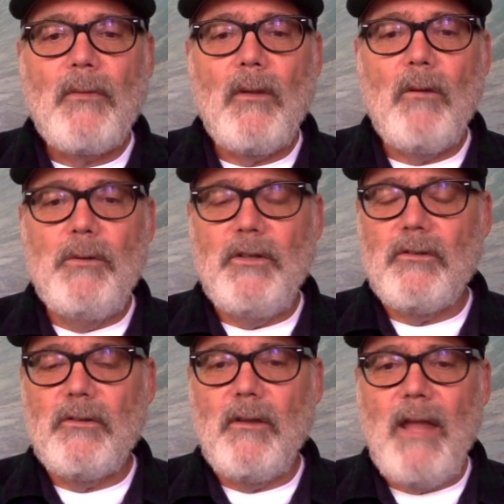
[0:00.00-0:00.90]
when
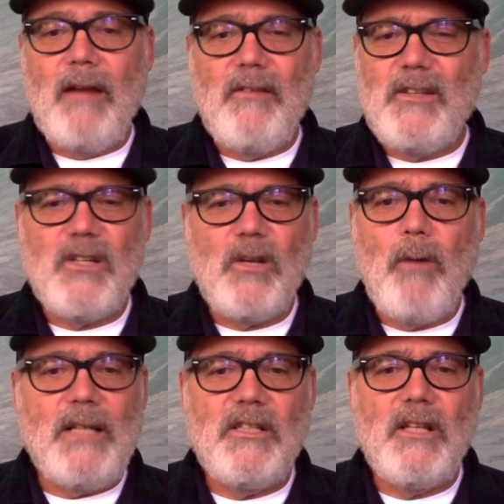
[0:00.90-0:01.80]
you're there's a
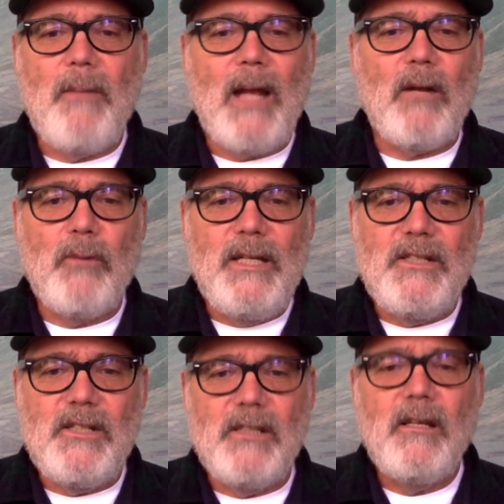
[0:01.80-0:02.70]
question about a
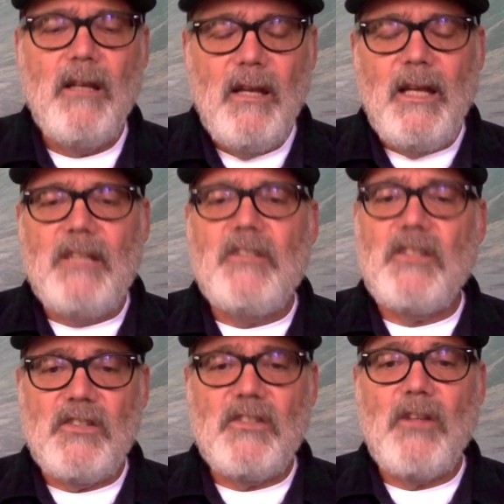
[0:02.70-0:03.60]
region, is
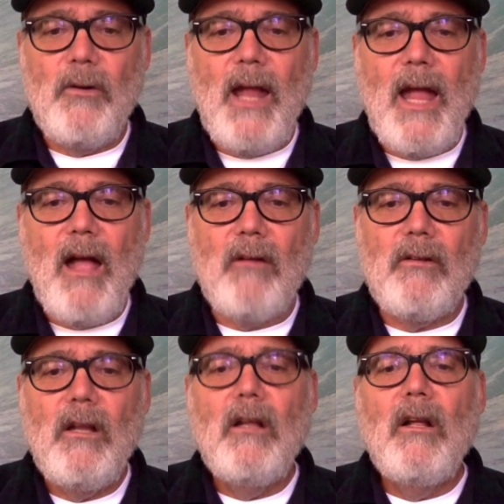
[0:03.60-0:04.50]
just slow
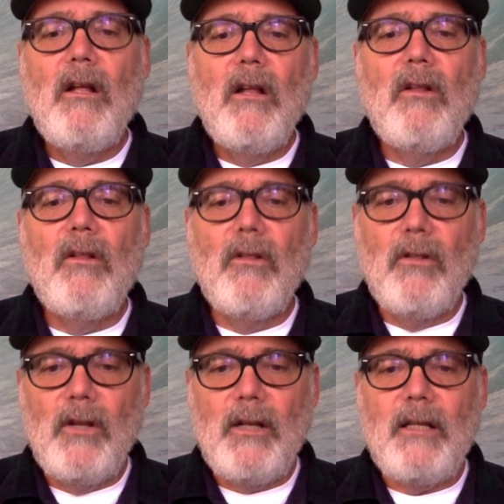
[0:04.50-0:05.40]
down,
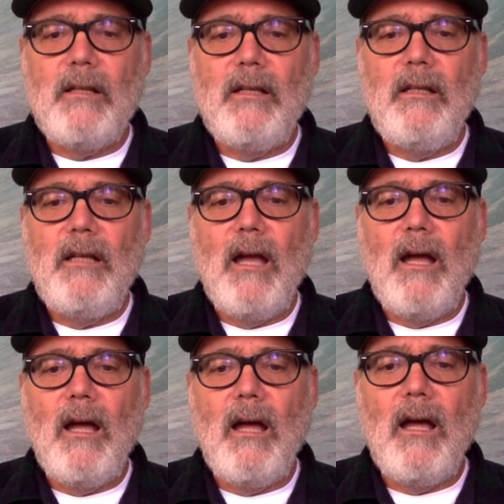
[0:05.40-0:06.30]
look at the
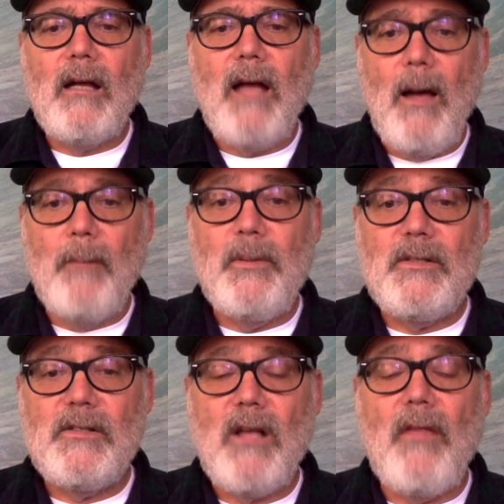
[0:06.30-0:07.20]

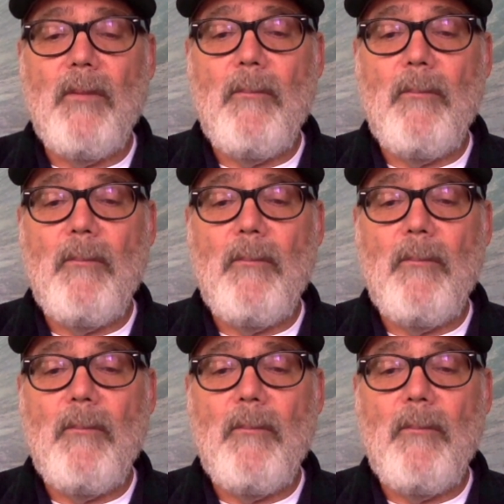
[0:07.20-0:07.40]
compass on the